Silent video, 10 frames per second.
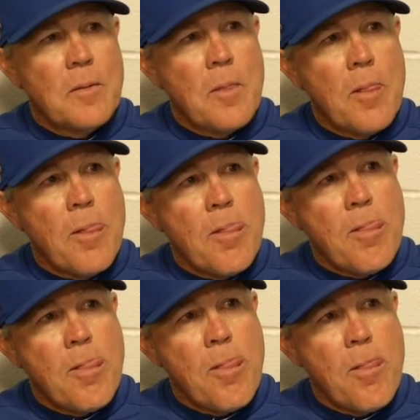Barlow did a
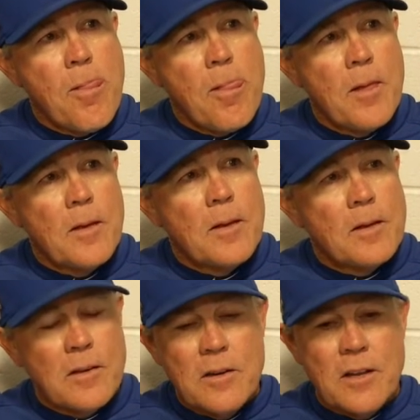pretty nice job, though. Huh?
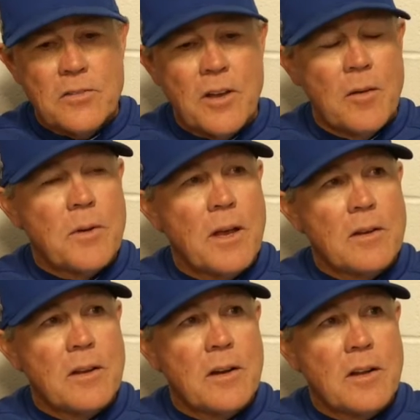Did a nice job, yeah.
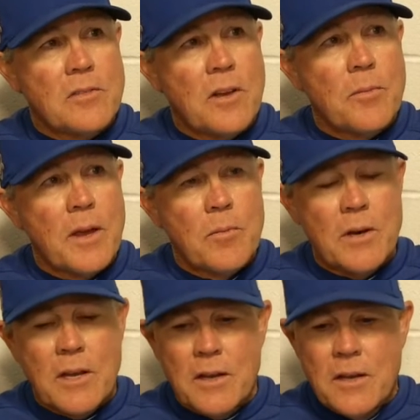Did a nice job. Came
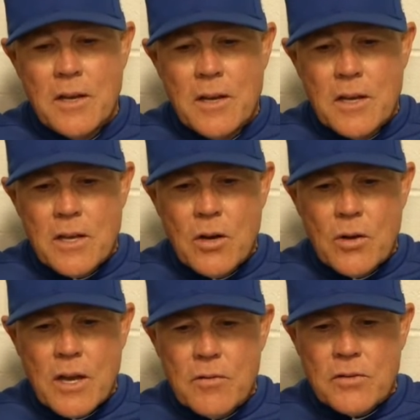in, gave, you
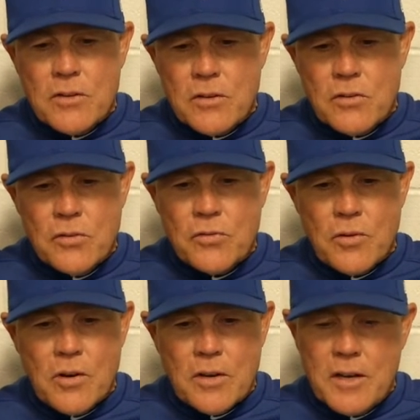know, gave us uh, two
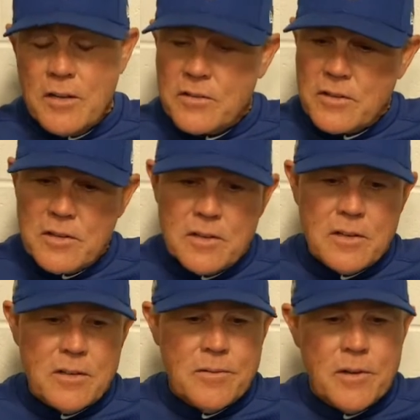strong innings, and
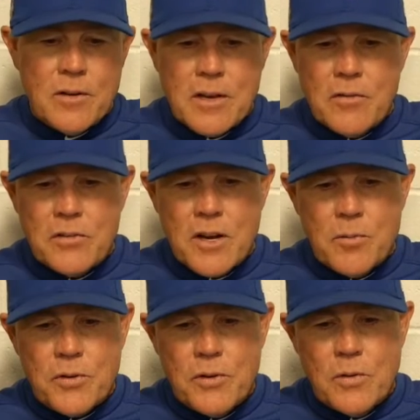uh, you know, gave us an
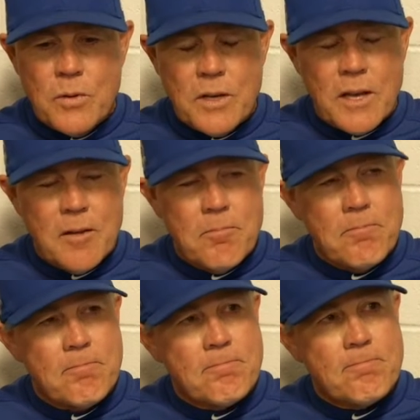opportunity to win the game.
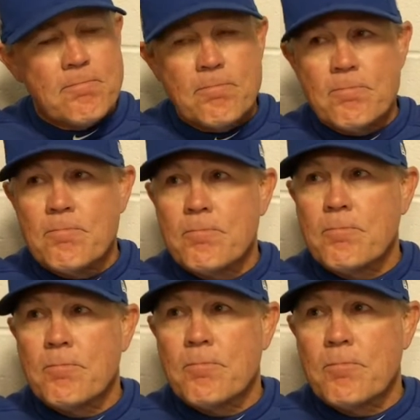Did Hamilton give you
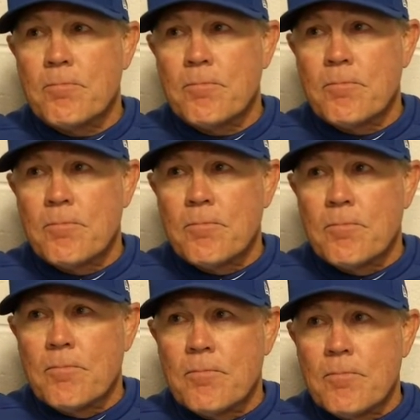the kind of bat late in the
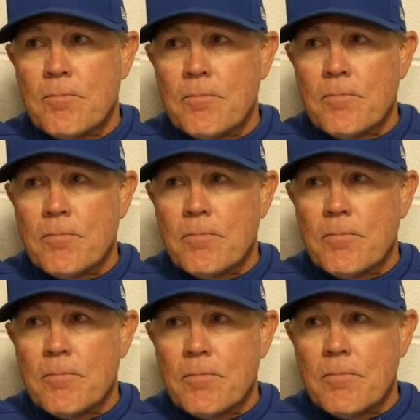game that you had
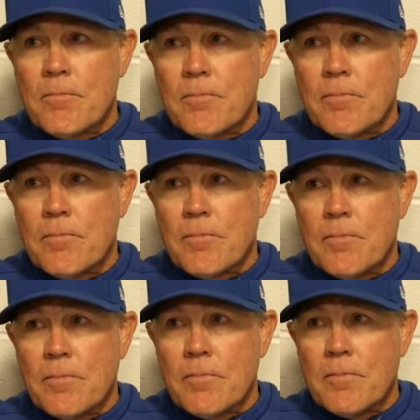envisioned when you
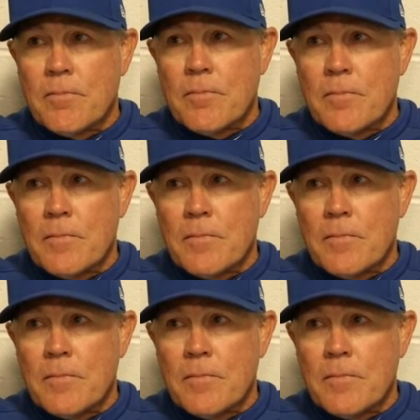acquired him?